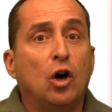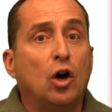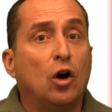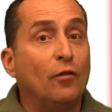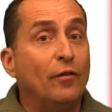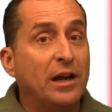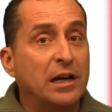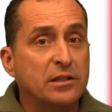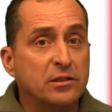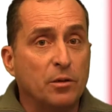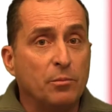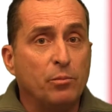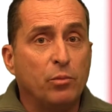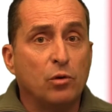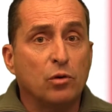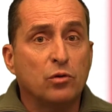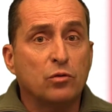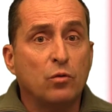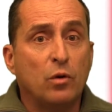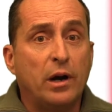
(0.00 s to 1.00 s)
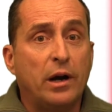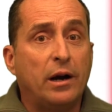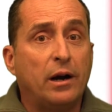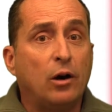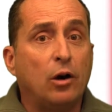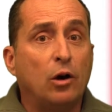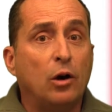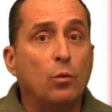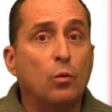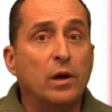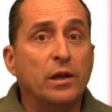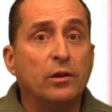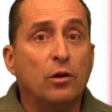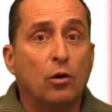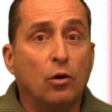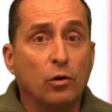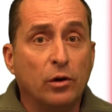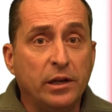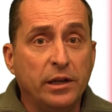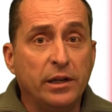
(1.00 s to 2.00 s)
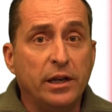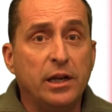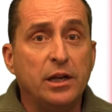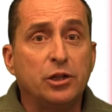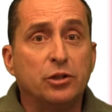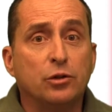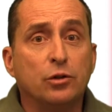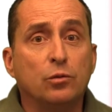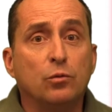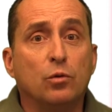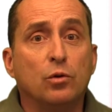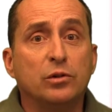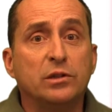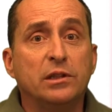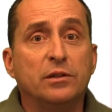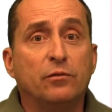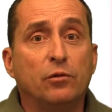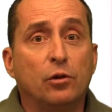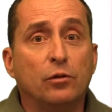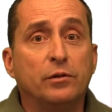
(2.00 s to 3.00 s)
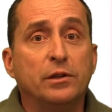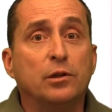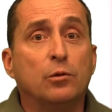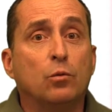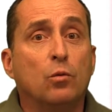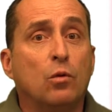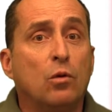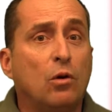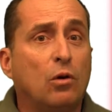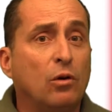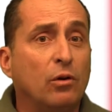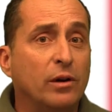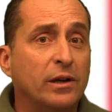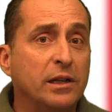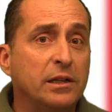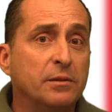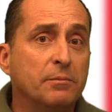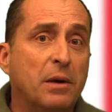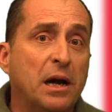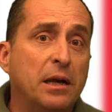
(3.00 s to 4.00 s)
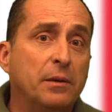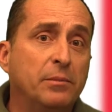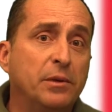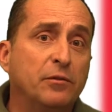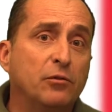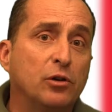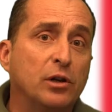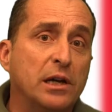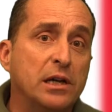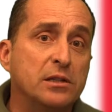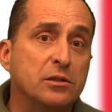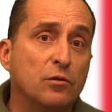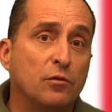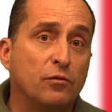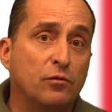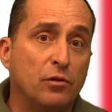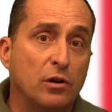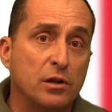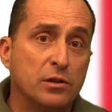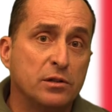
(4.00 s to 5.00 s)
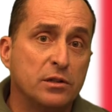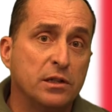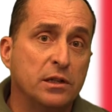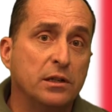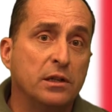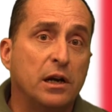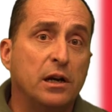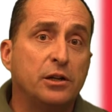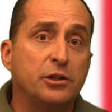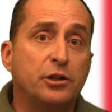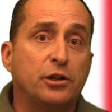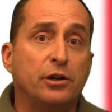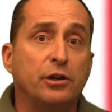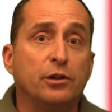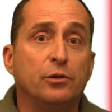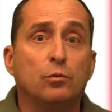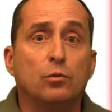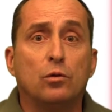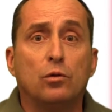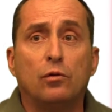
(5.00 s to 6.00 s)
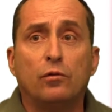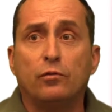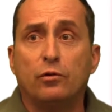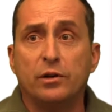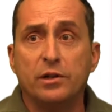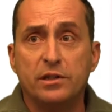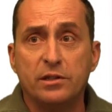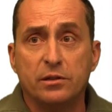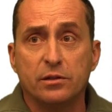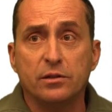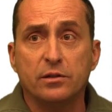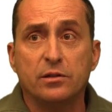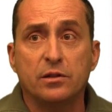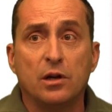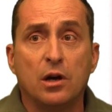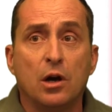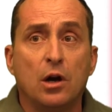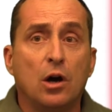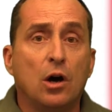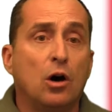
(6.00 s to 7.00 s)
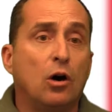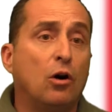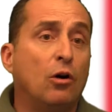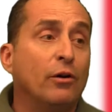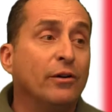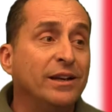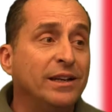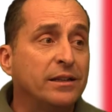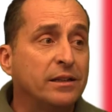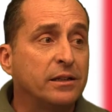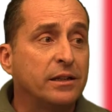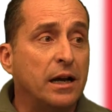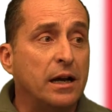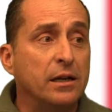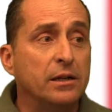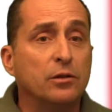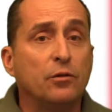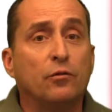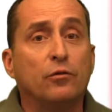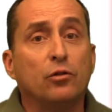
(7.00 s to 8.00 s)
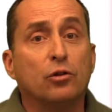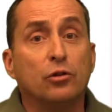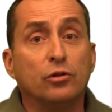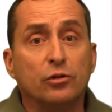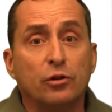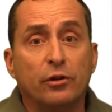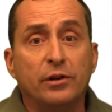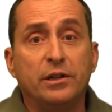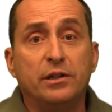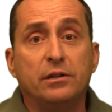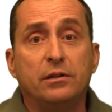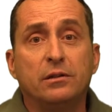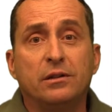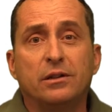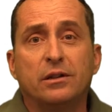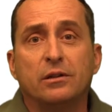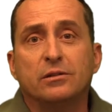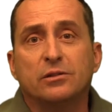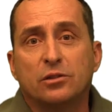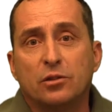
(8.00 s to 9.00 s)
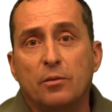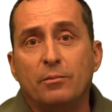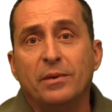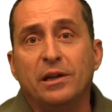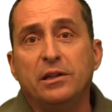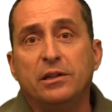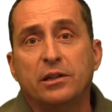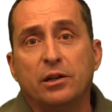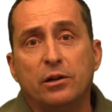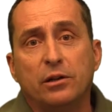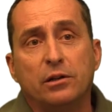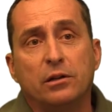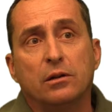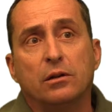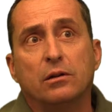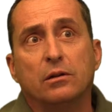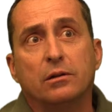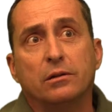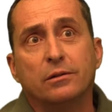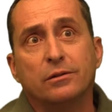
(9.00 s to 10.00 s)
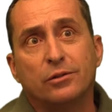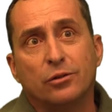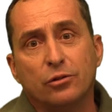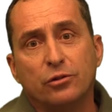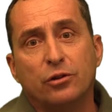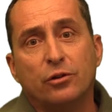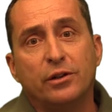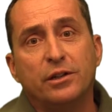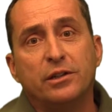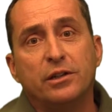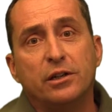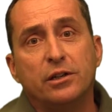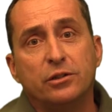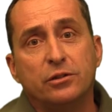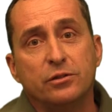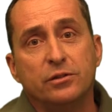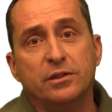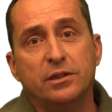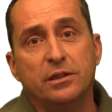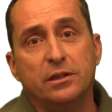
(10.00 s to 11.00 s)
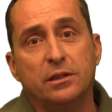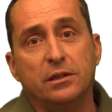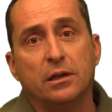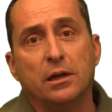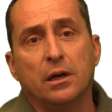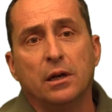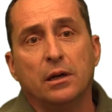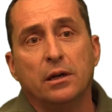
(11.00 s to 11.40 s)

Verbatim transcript: of examples where one only nation was involved in a war. It might be the case of France in Algerian war, for instance, or in kind of counter, some inter, uh, counterintelligence.